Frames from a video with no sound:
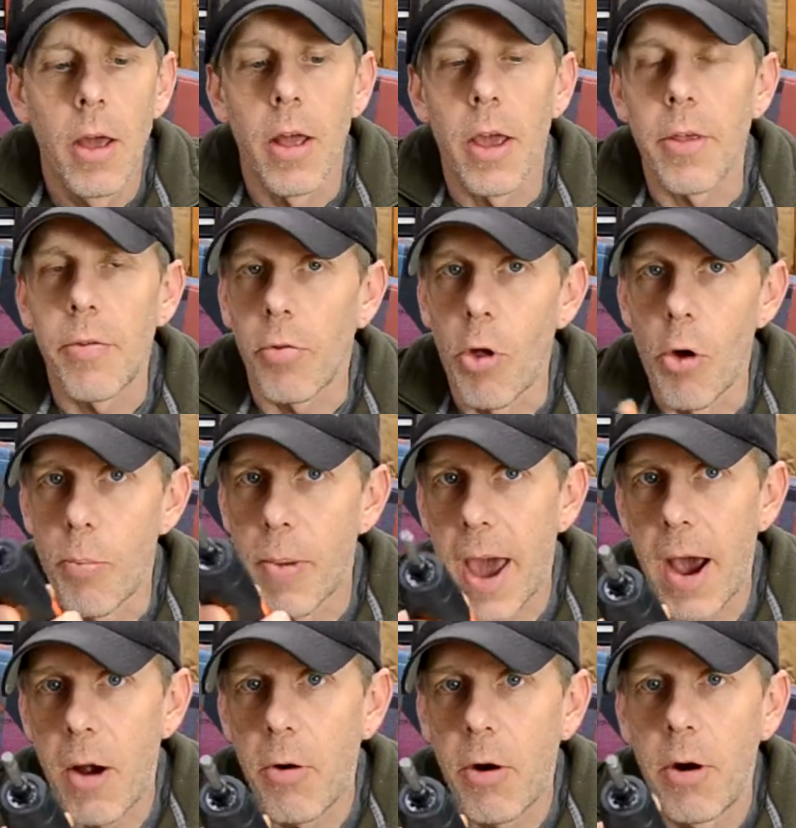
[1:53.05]
It's low
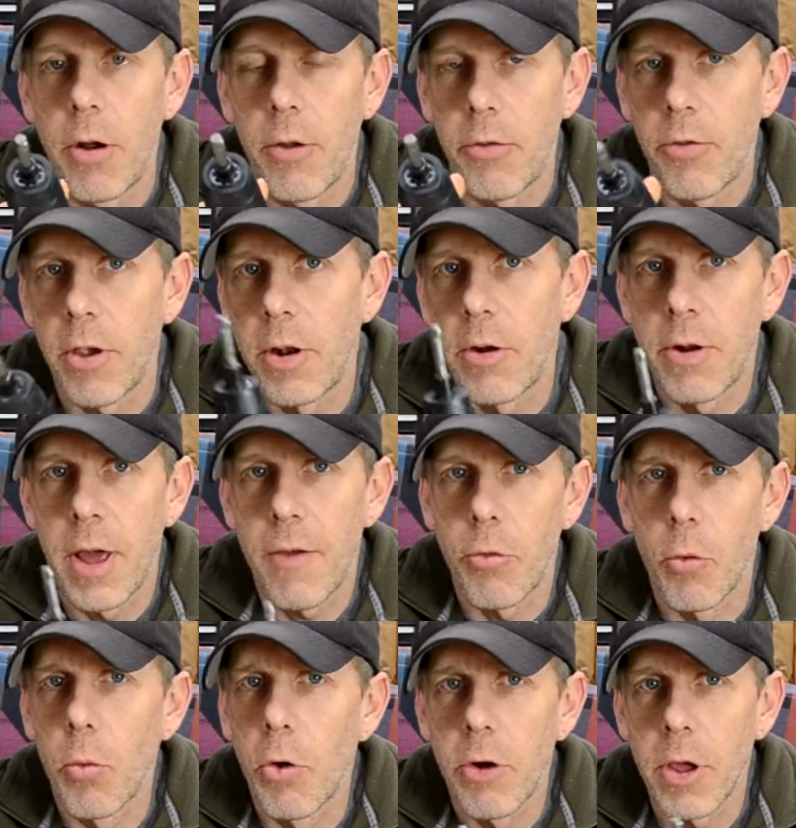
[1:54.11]
power, so you don't have
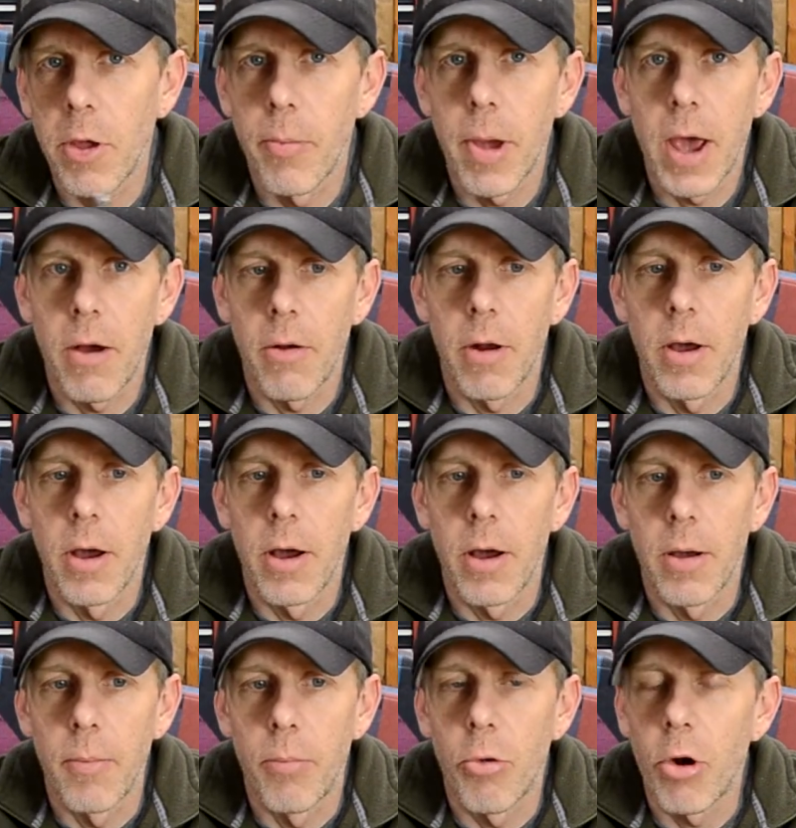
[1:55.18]
to worry
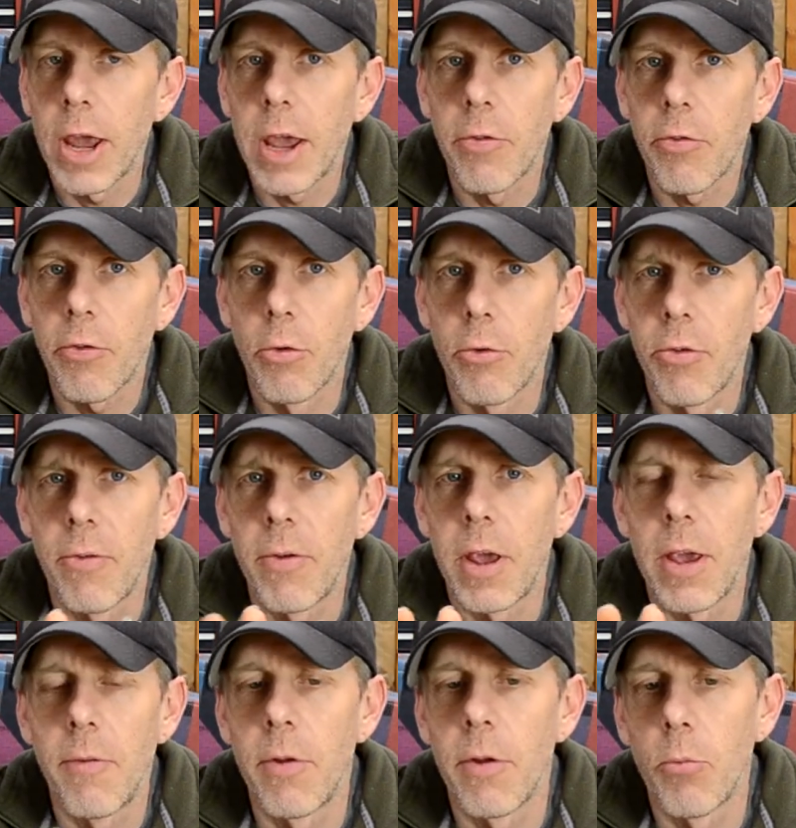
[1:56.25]
about breaking screws.
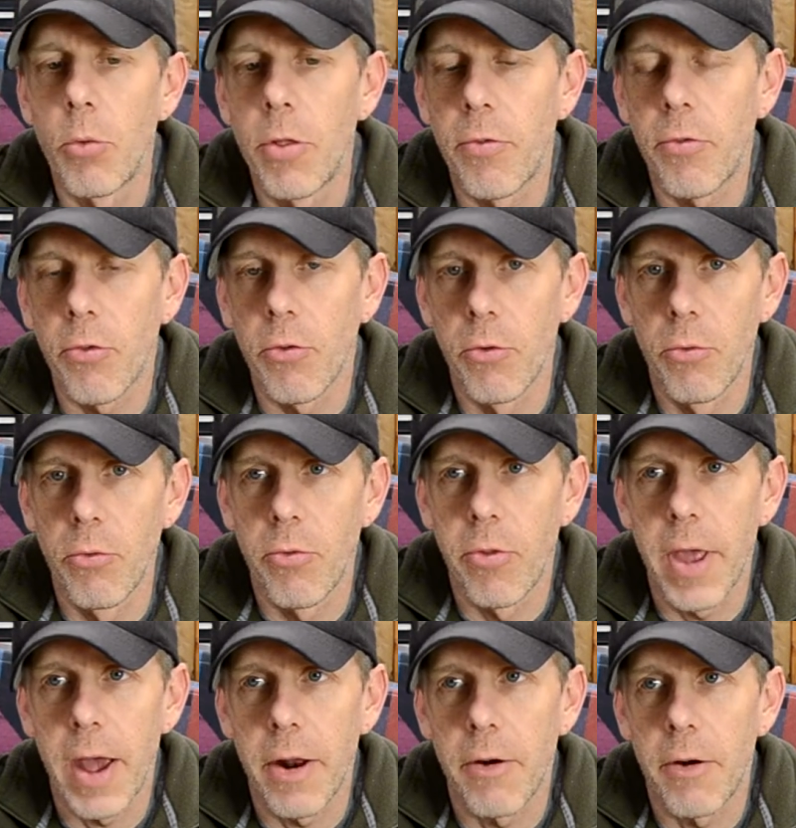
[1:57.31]
Even with screws
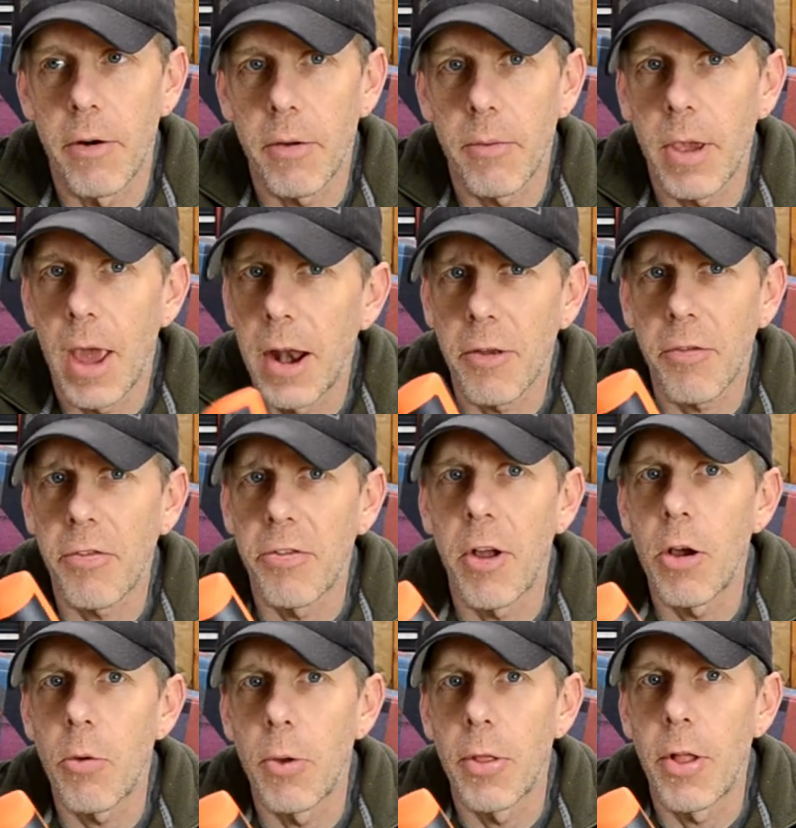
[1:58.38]
that are kind of
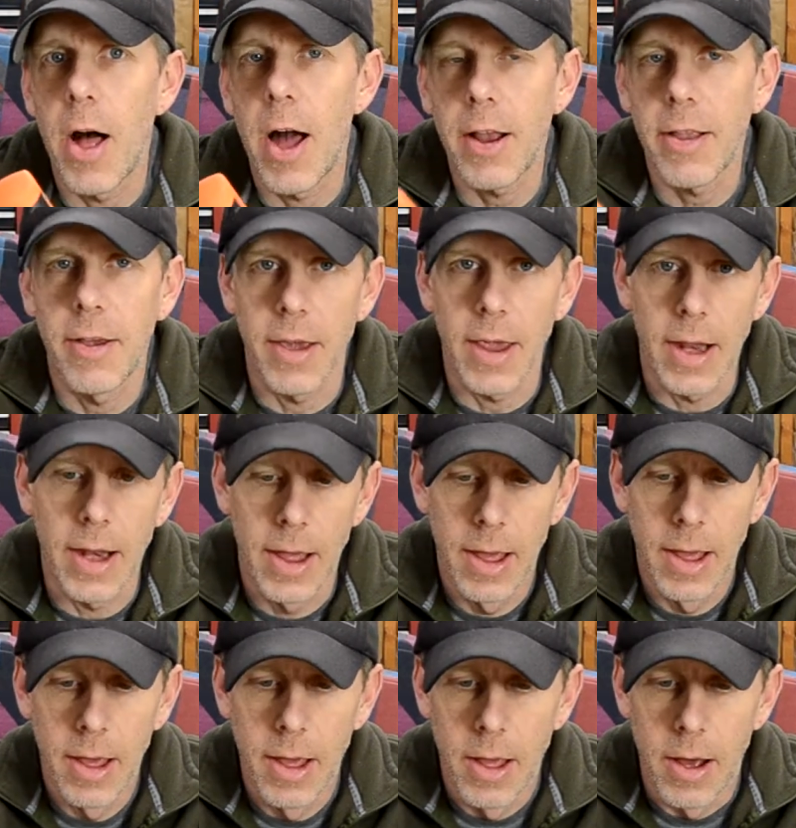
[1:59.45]
stuck with Loctite,
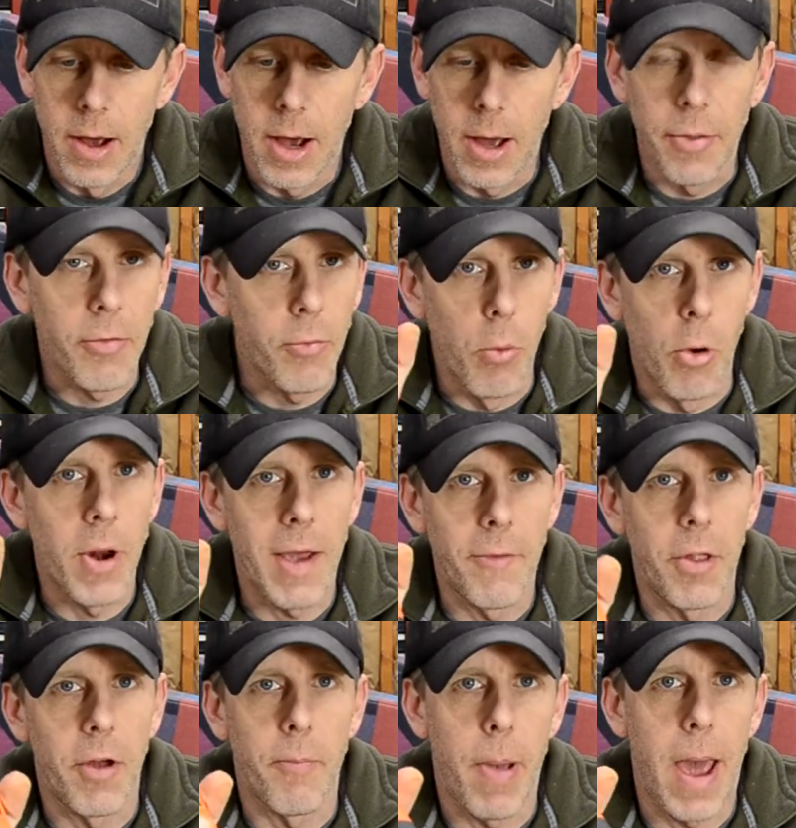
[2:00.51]
this won't have
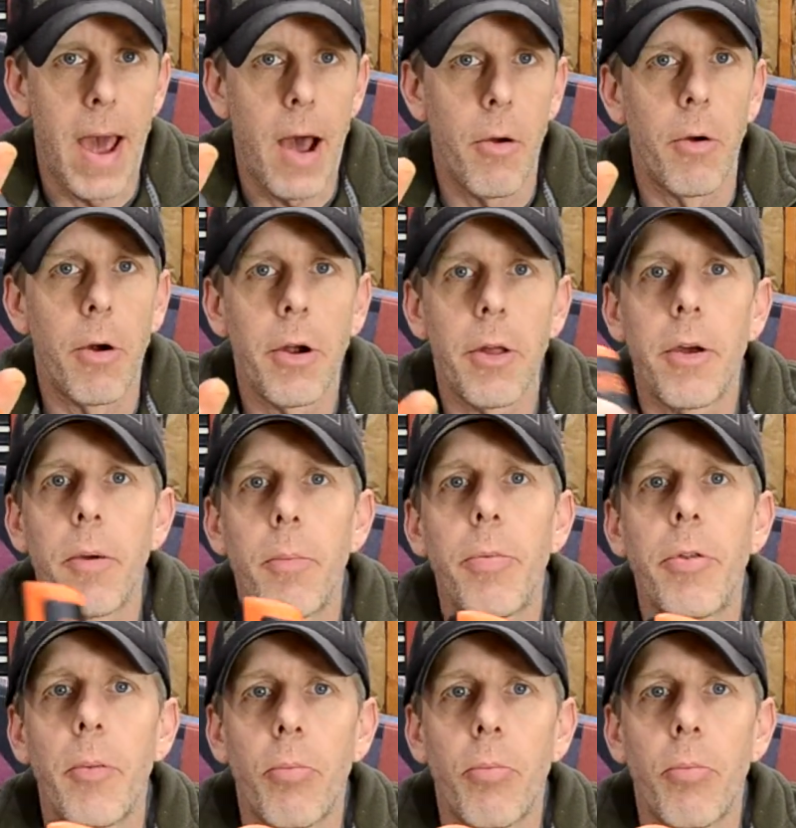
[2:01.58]
enough power to